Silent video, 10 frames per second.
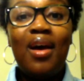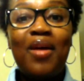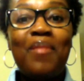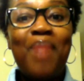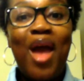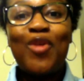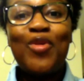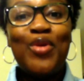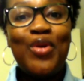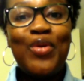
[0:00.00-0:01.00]
macro
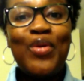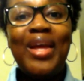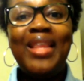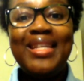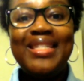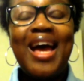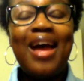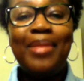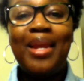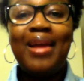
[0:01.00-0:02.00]
goal in the time
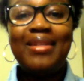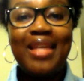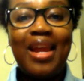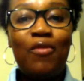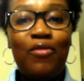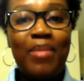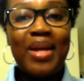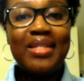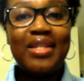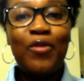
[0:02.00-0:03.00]
that I set out for
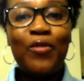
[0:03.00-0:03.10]
myself.